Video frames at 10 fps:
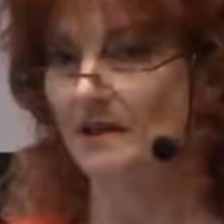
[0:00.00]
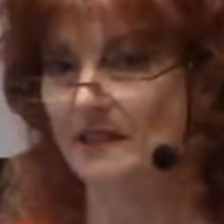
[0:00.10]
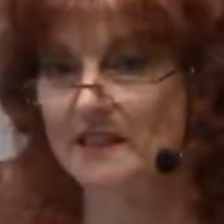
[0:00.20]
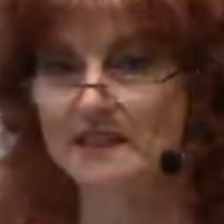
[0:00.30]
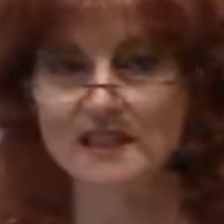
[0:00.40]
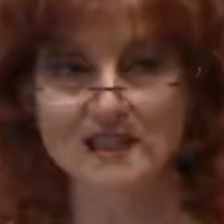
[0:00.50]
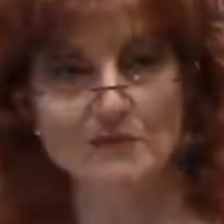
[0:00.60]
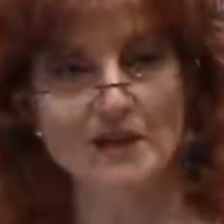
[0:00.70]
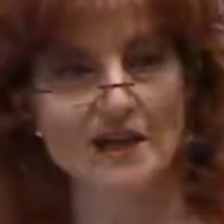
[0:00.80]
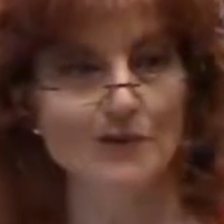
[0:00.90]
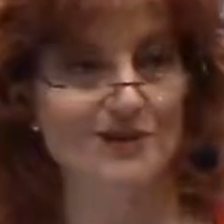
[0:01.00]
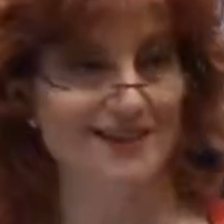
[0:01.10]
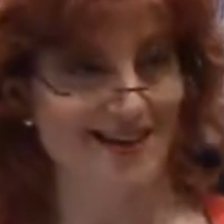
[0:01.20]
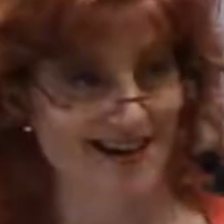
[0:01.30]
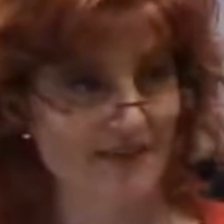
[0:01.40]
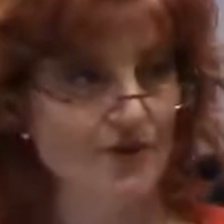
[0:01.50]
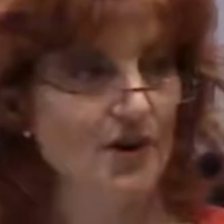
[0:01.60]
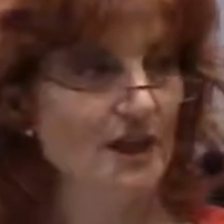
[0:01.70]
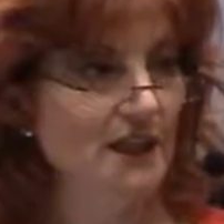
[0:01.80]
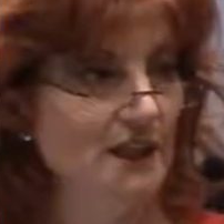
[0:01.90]
Didn't it seem like it was never
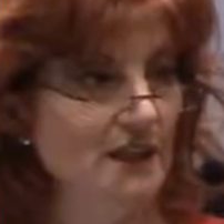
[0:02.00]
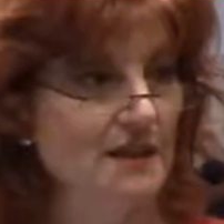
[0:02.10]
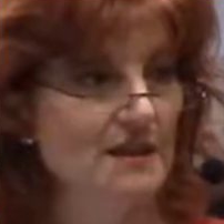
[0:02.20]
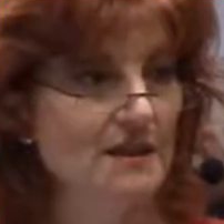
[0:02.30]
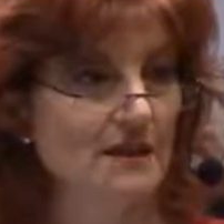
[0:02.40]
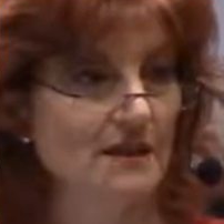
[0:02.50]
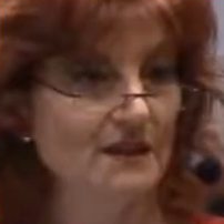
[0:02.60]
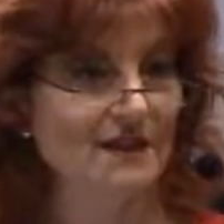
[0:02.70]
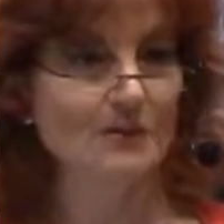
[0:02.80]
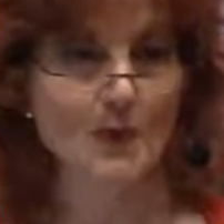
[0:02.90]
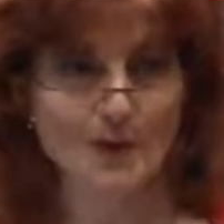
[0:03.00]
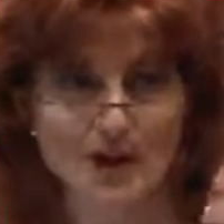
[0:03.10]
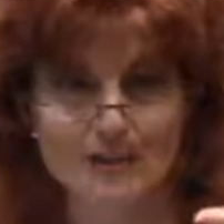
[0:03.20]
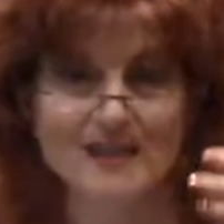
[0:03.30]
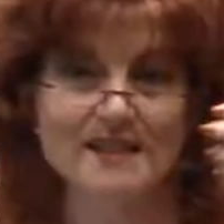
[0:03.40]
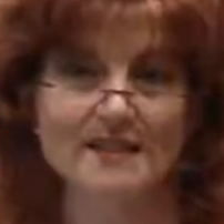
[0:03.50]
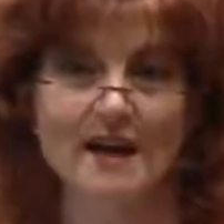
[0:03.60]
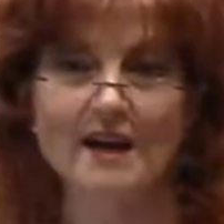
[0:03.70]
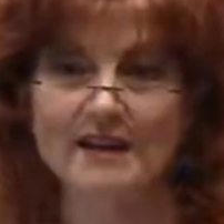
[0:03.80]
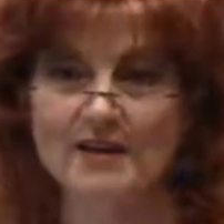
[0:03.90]
going to end? That we were going to be
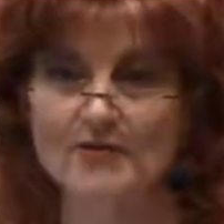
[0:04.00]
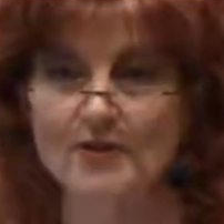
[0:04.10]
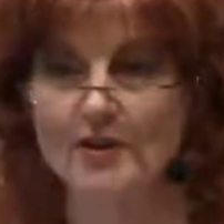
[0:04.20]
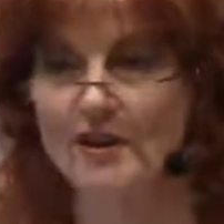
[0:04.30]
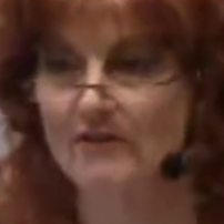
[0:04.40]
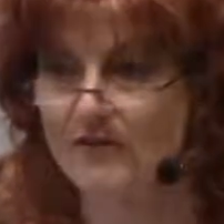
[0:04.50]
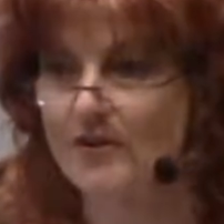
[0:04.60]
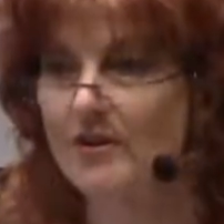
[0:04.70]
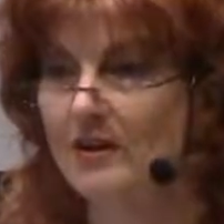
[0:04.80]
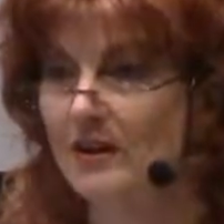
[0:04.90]
stuck there forever?